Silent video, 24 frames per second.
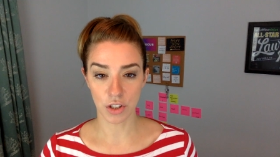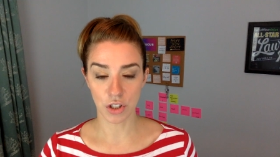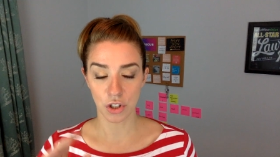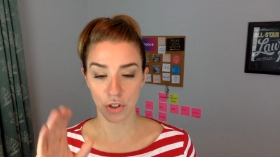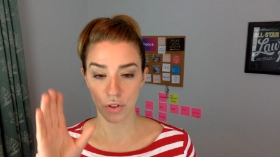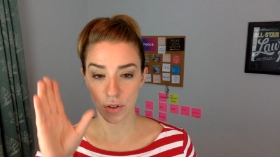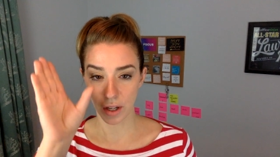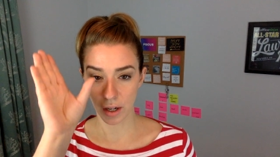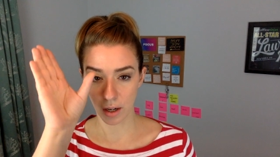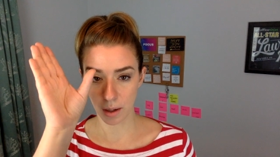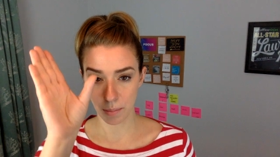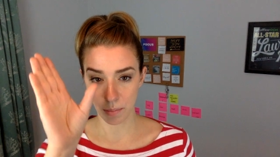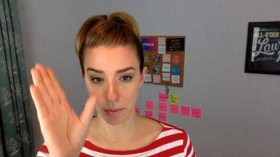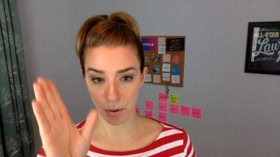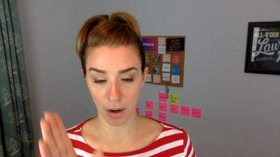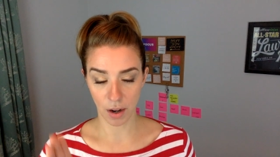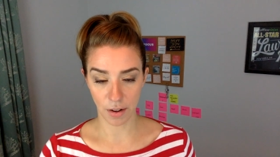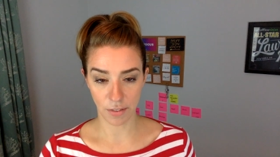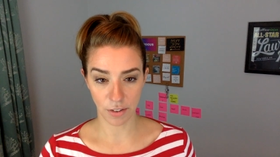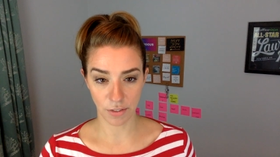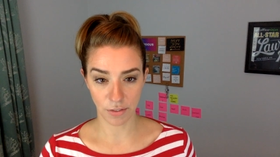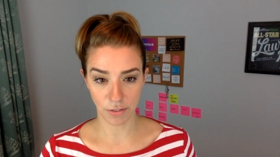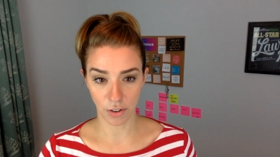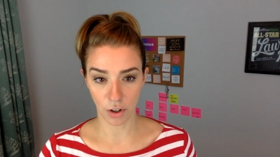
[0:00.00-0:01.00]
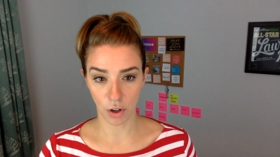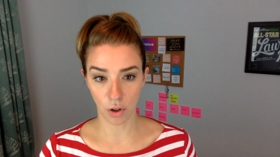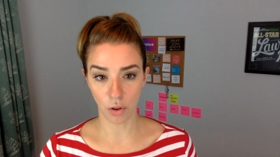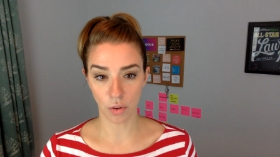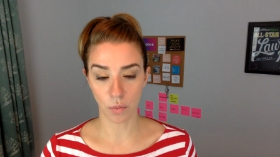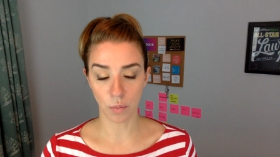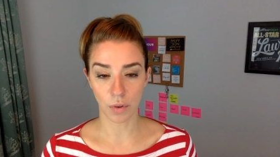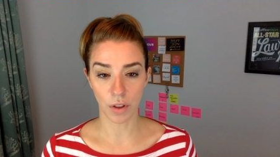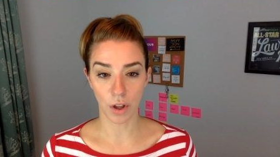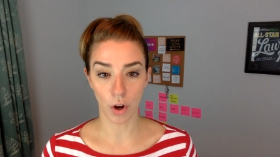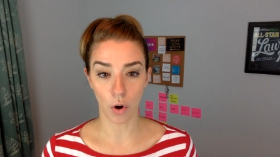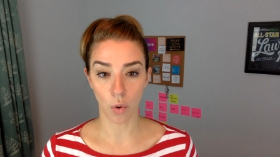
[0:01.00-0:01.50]
So you get a private
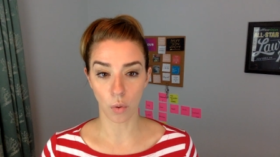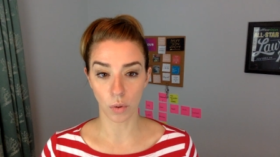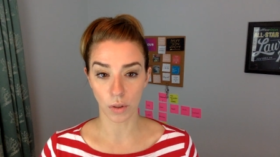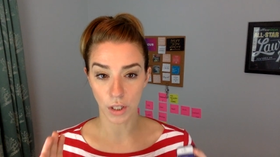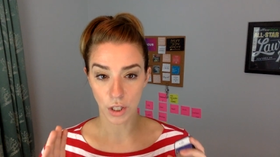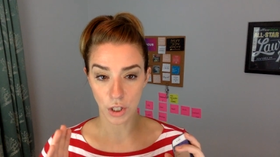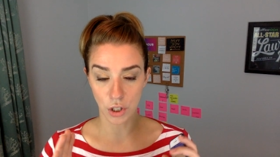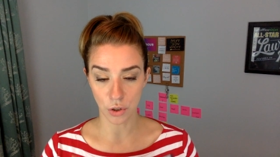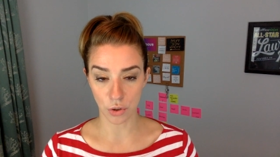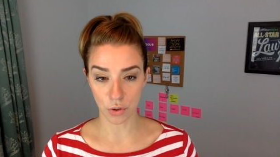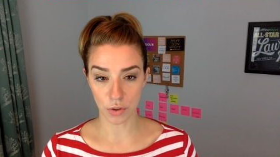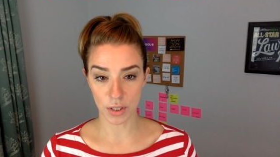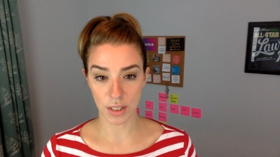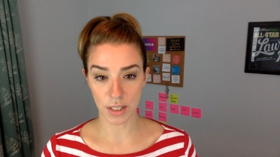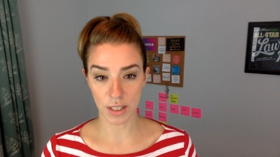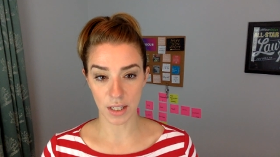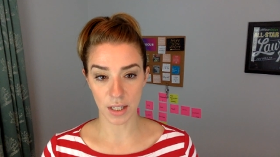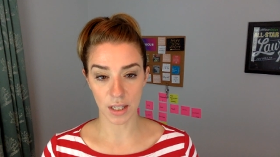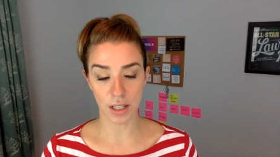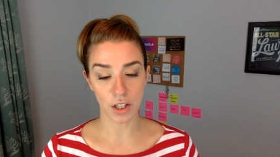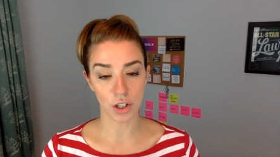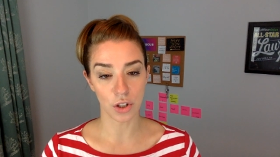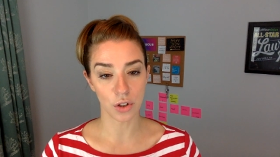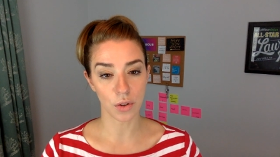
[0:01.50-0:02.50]
vault that only you see.